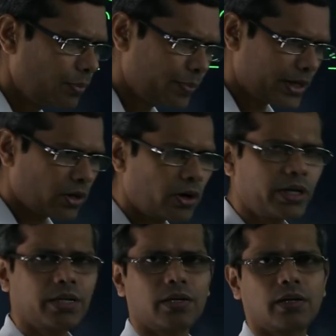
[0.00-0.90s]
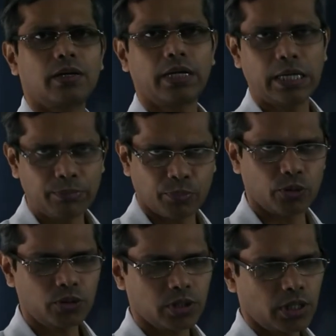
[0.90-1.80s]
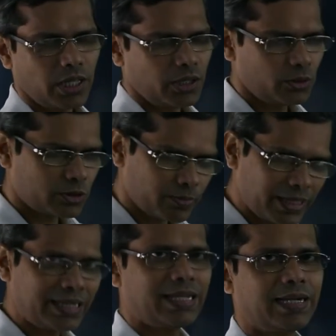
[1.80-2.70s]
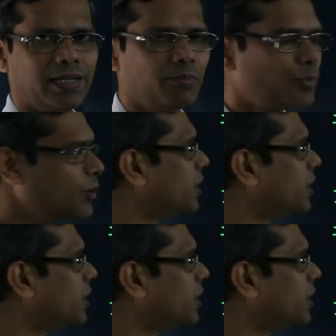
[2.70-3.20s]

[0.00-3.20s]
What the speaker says: periodic input, you split that input